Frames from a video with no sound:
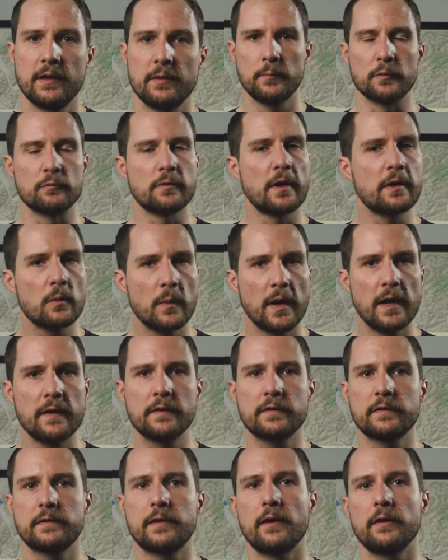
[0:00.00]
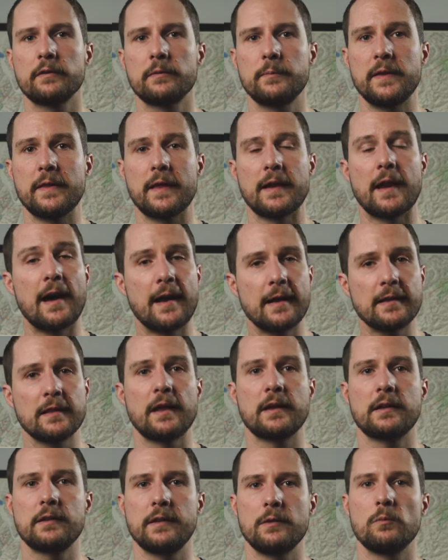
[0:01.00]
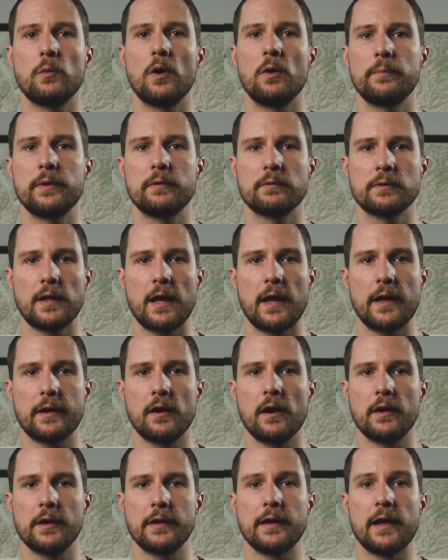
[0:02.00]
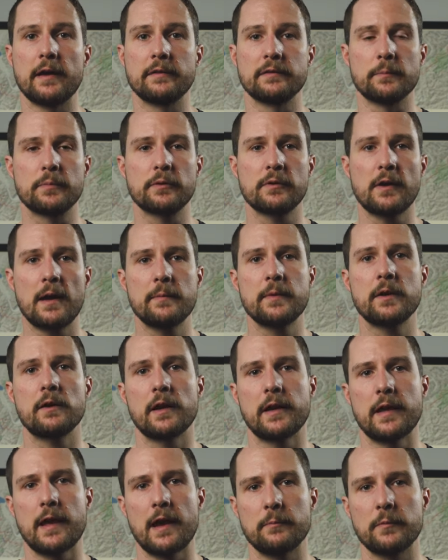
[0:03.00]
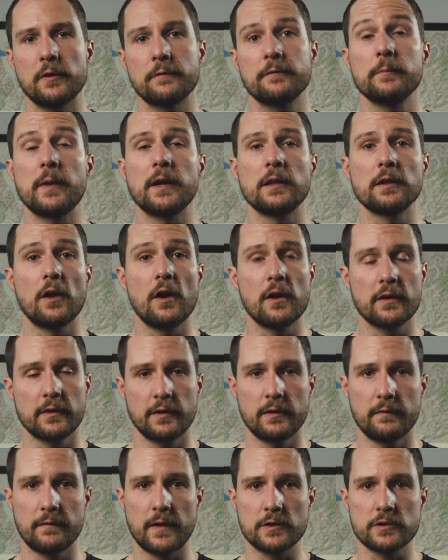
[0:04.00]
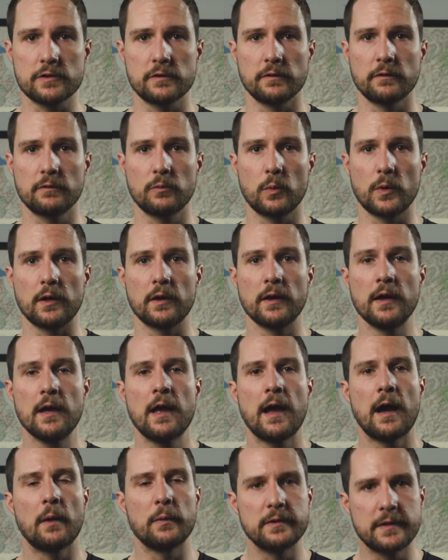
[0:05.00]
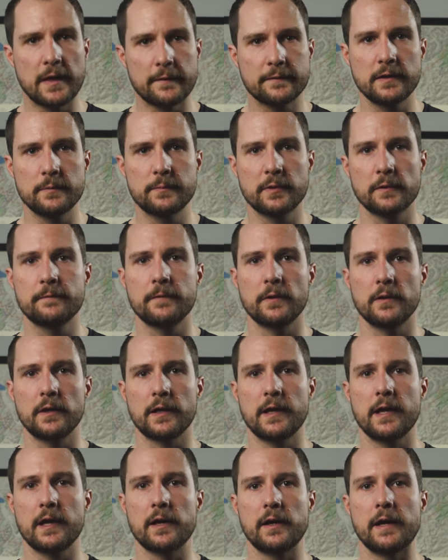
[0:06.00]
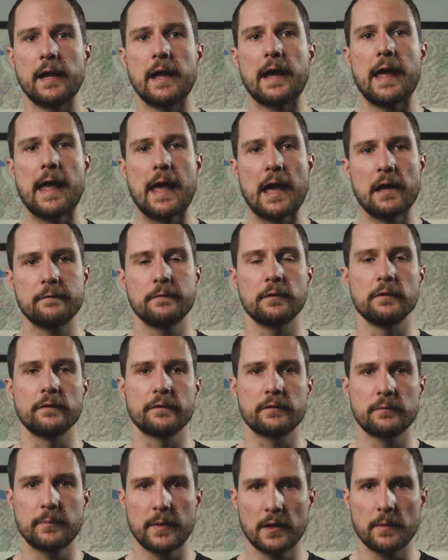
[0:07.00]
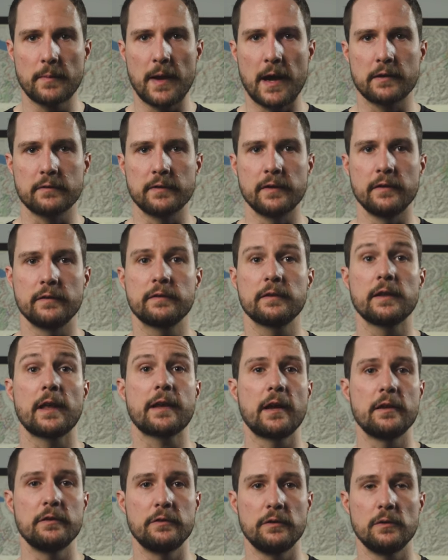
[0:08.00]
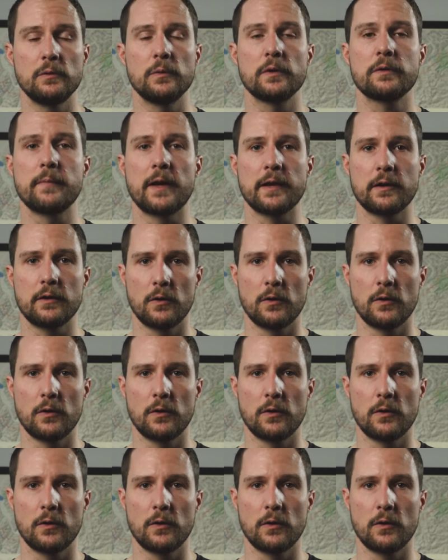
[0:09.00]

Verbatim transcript: But right away, this tells me that I likely won't be relying on it as a primary camera for my longer adventures, where I would definitely prefer to carry a handful of spare batteries like I do with my